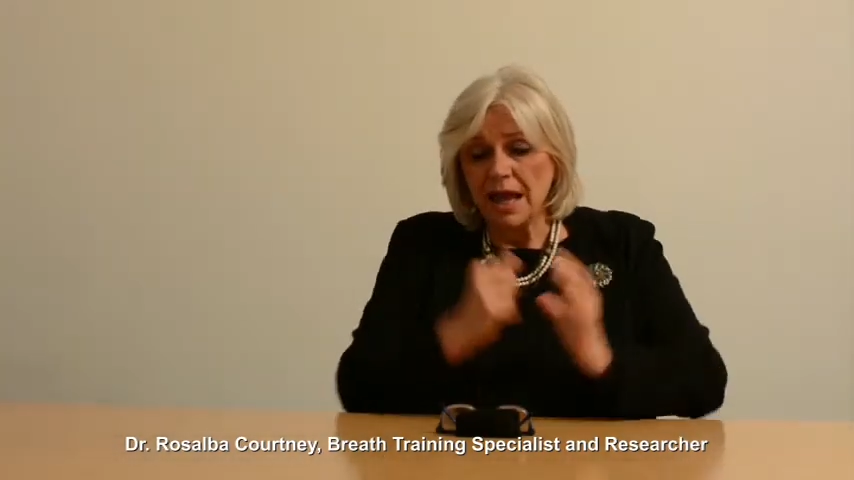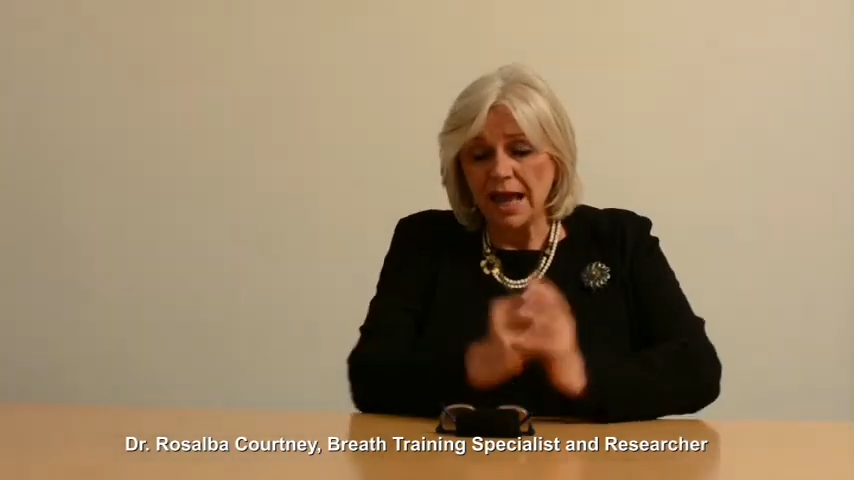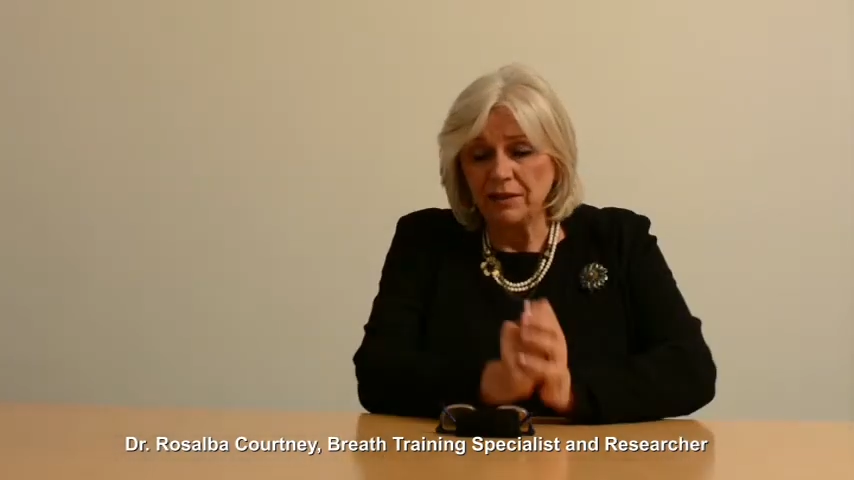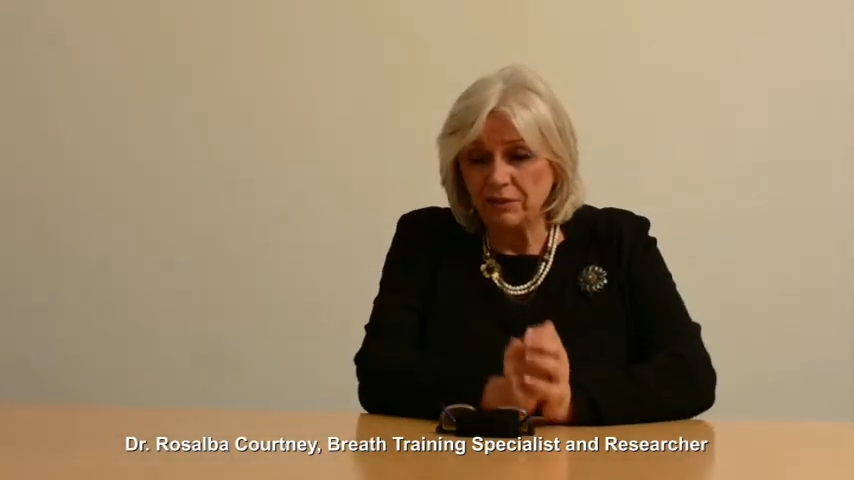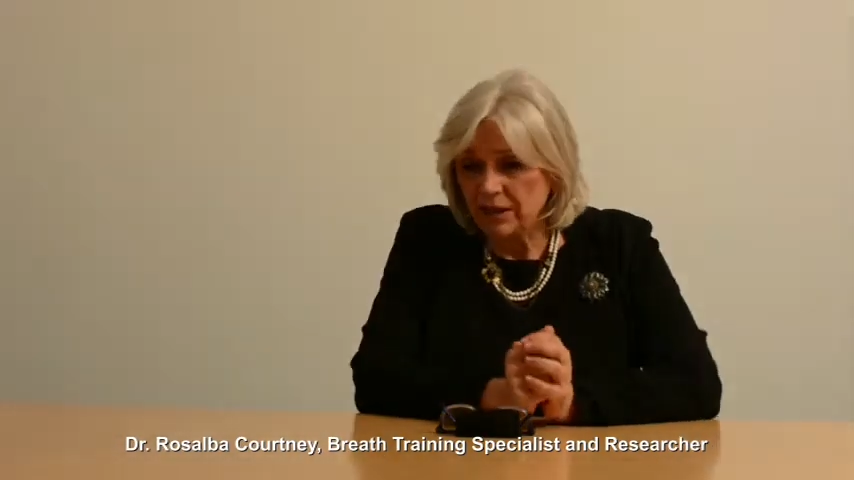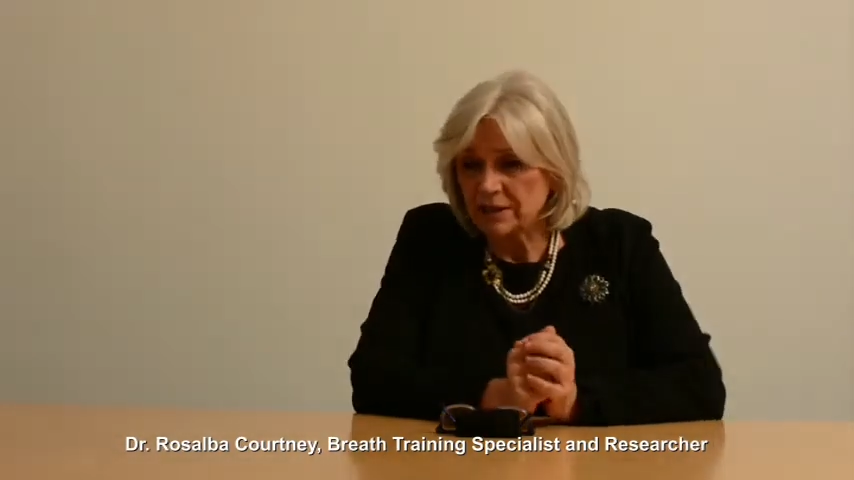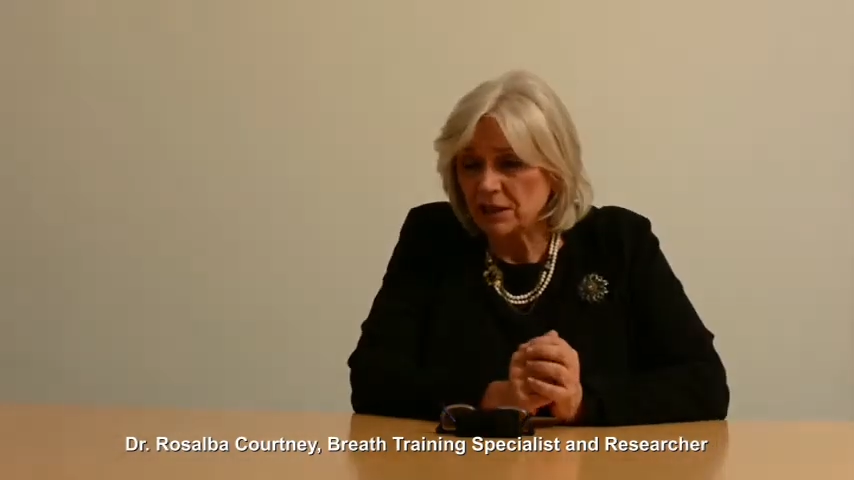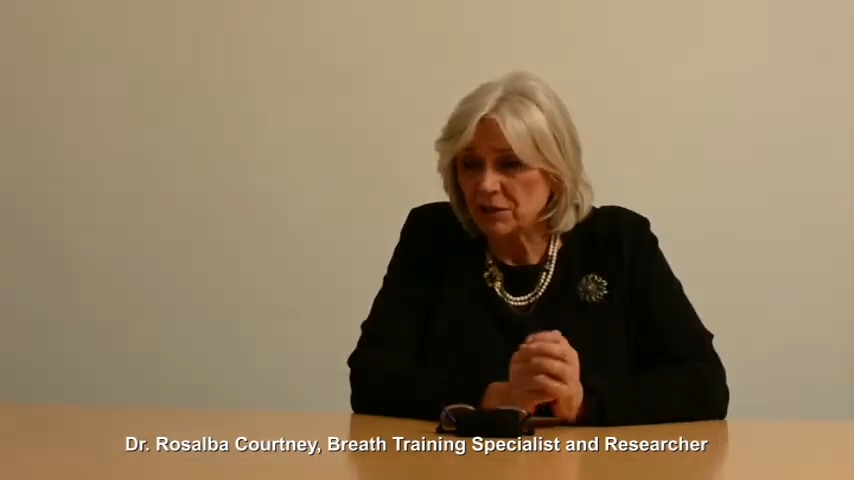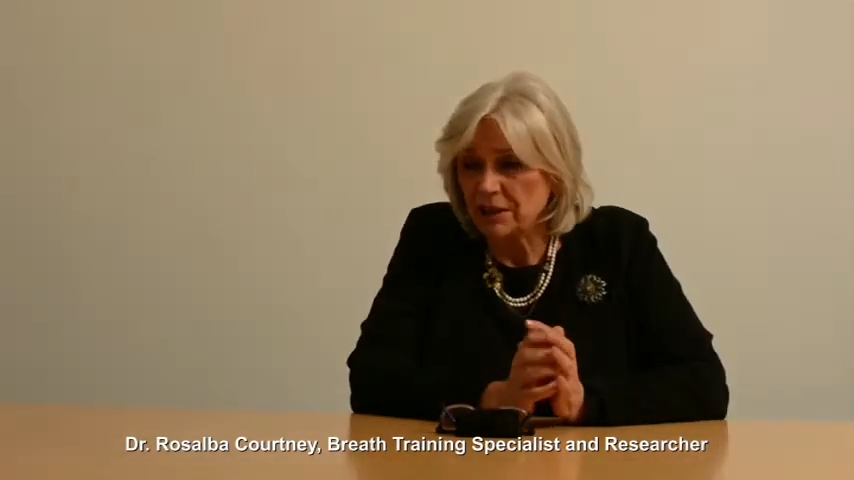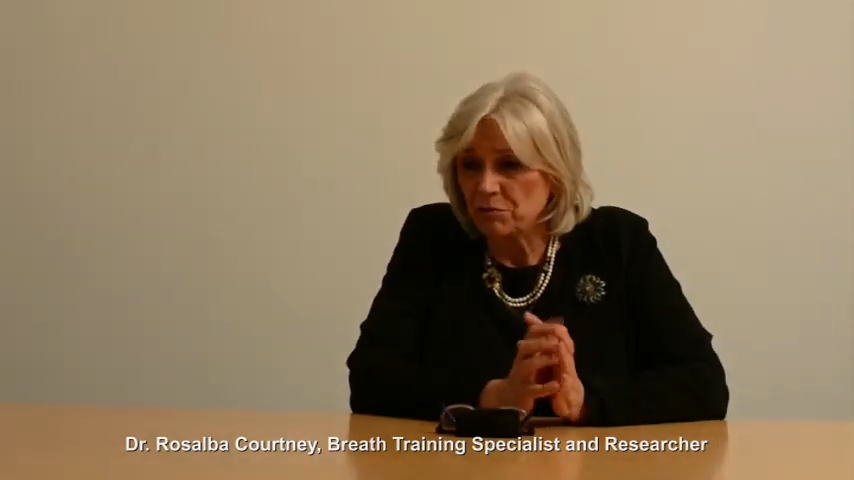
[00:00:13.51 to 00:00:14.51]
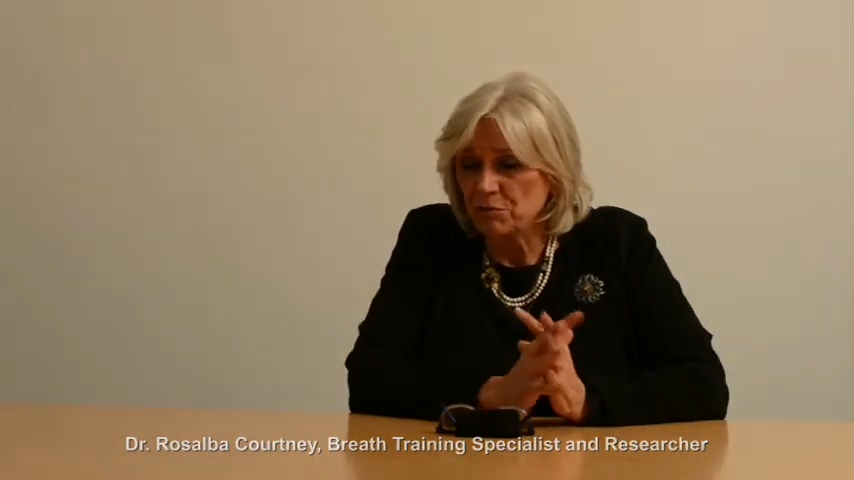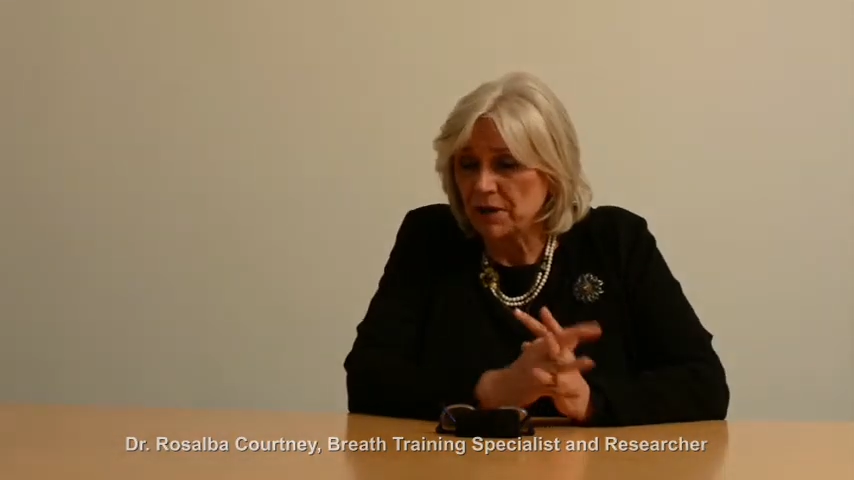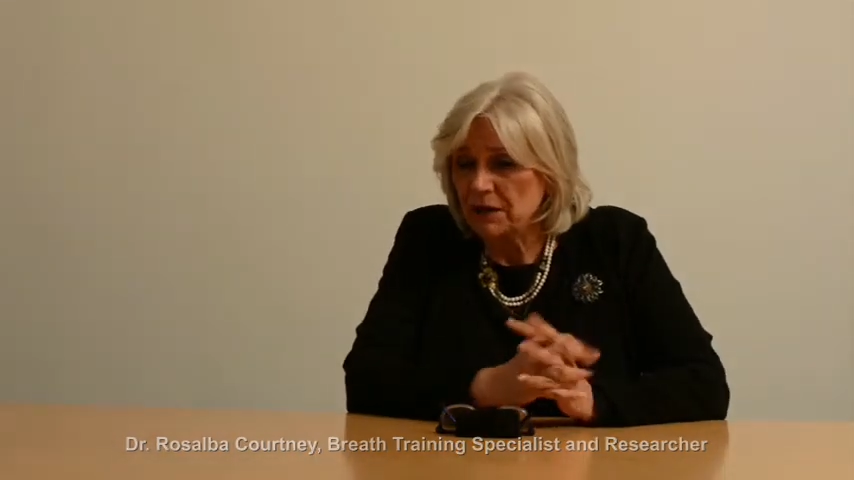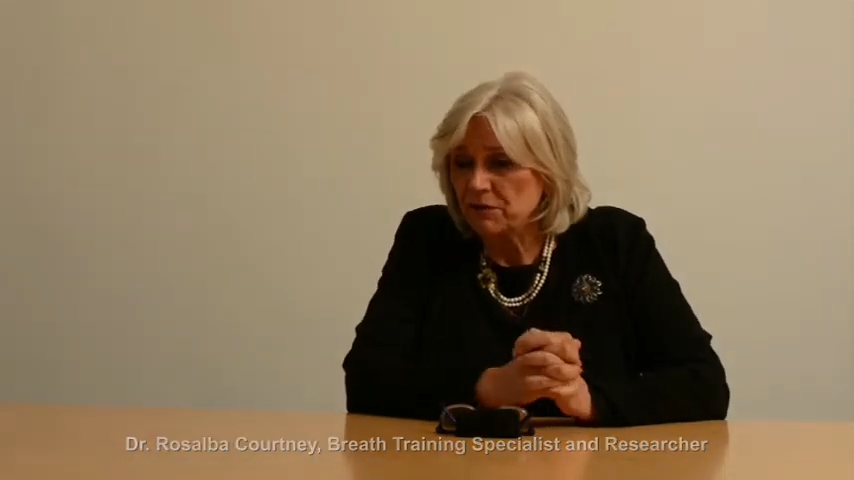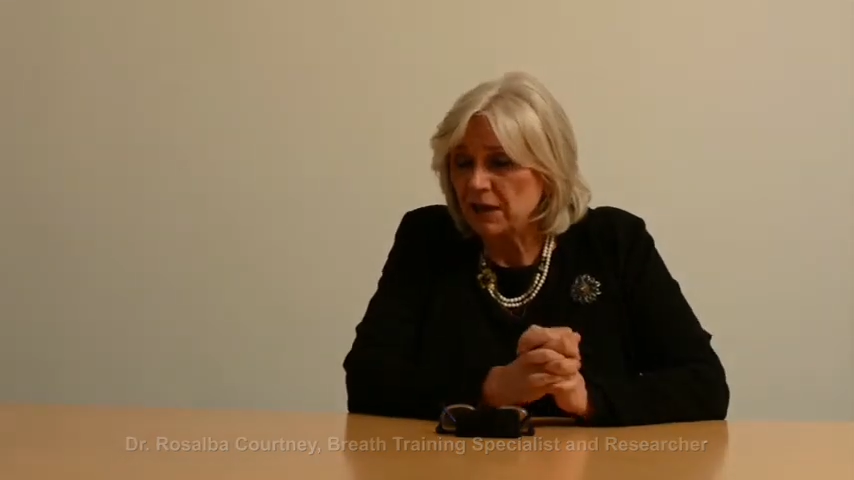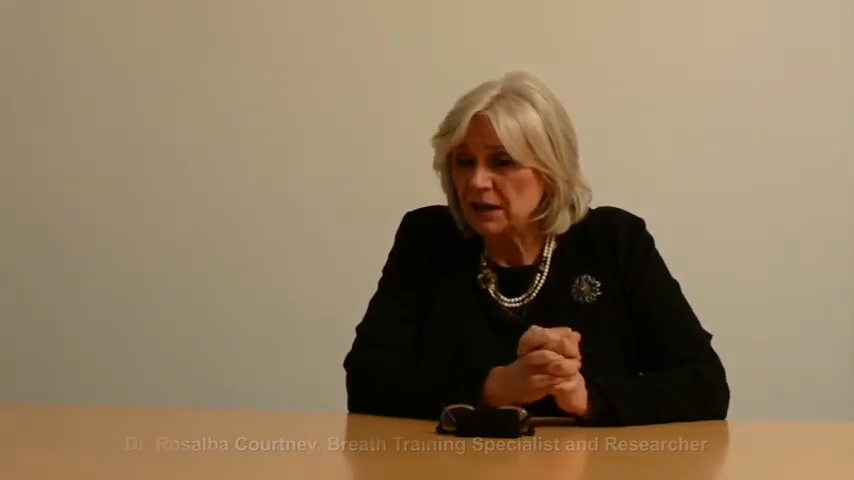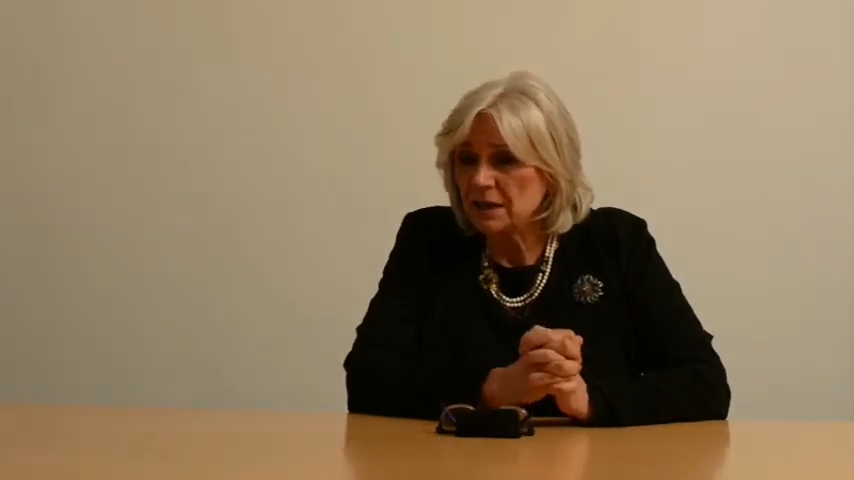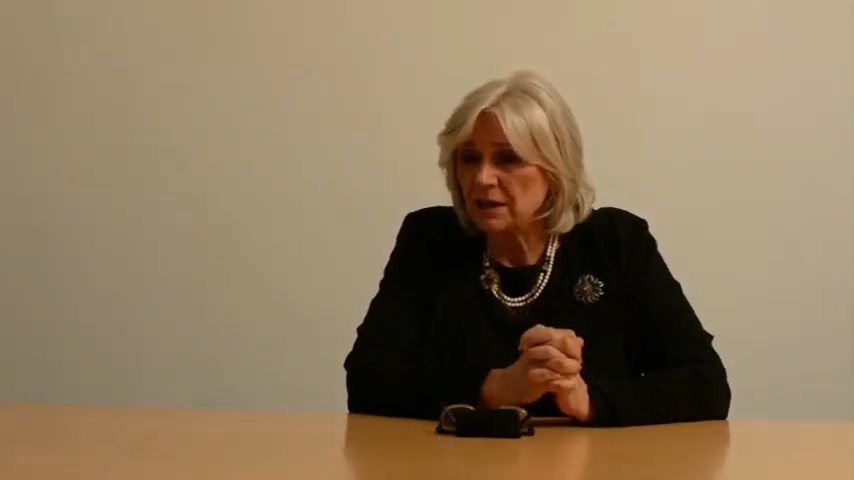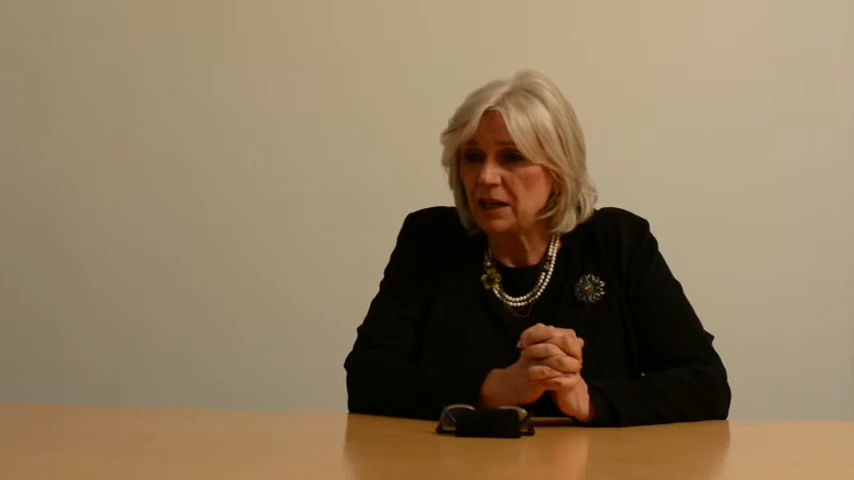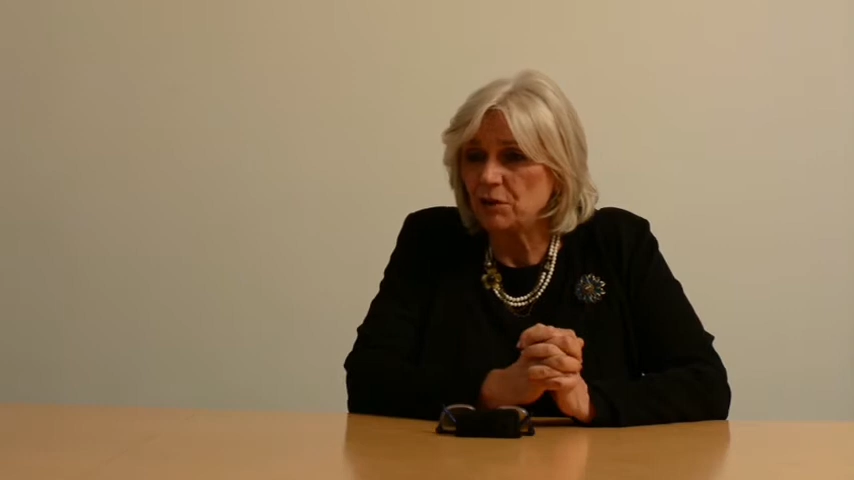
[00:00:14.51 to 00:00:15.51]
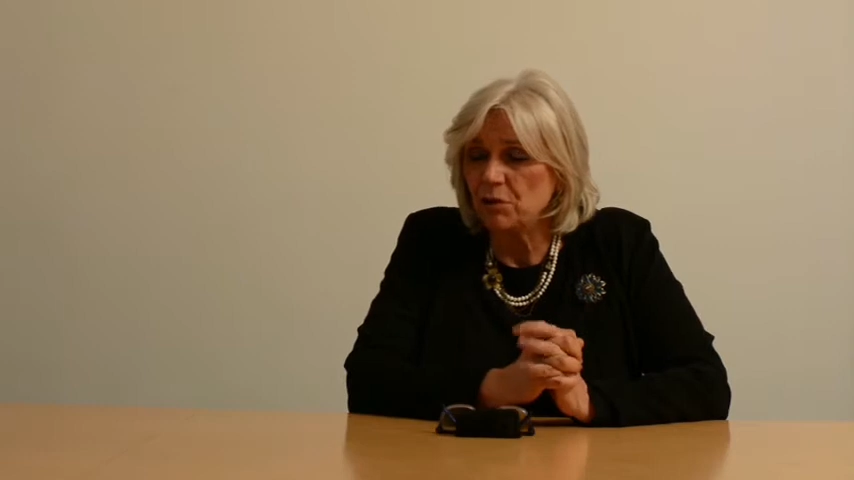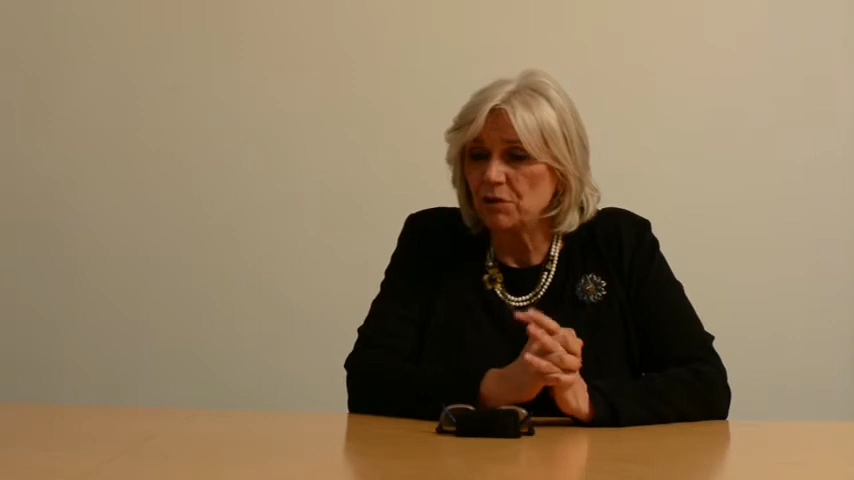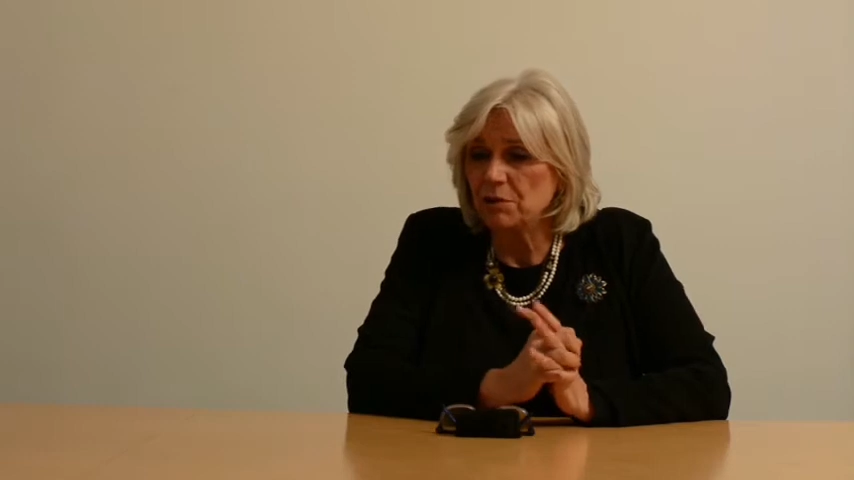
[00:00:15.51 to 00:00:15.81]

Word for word: And there's actually a reflex that they call